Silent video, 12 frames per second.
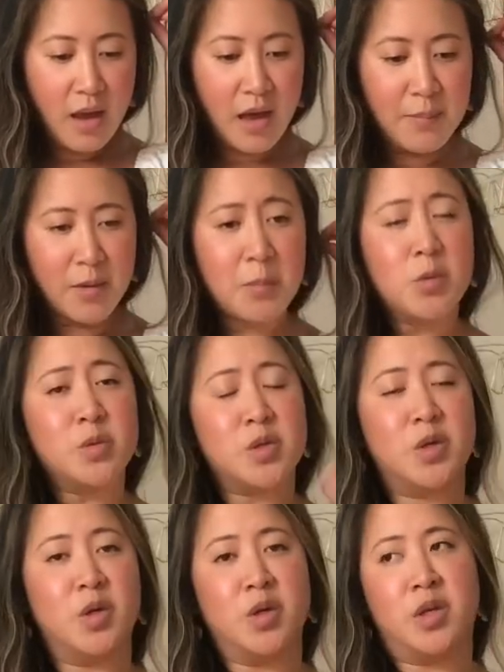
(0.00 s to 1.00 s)
I'm
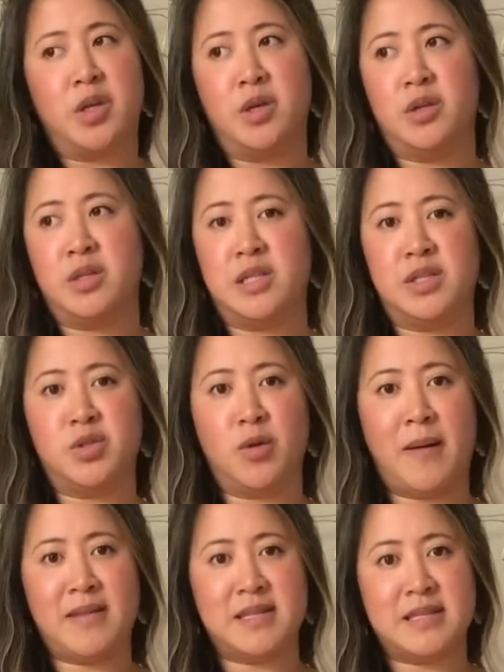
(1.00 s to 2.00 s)
also not hugely sure
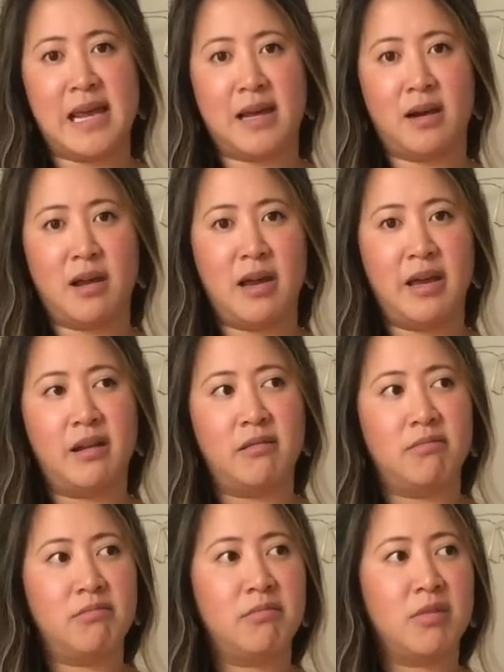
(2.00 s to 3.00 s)
about this
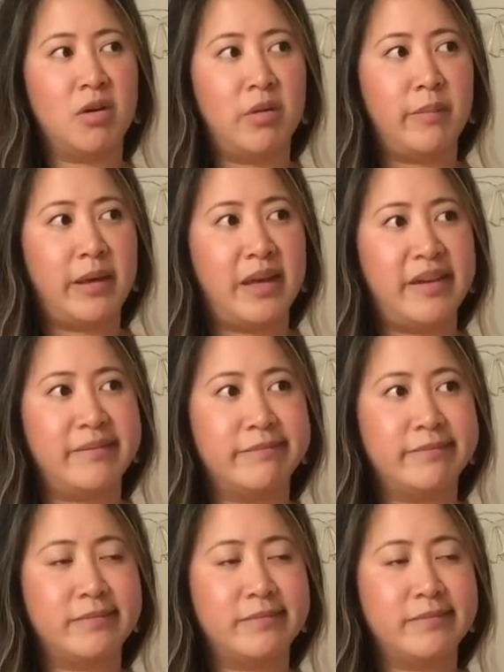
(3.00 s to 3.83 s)
neckline on me.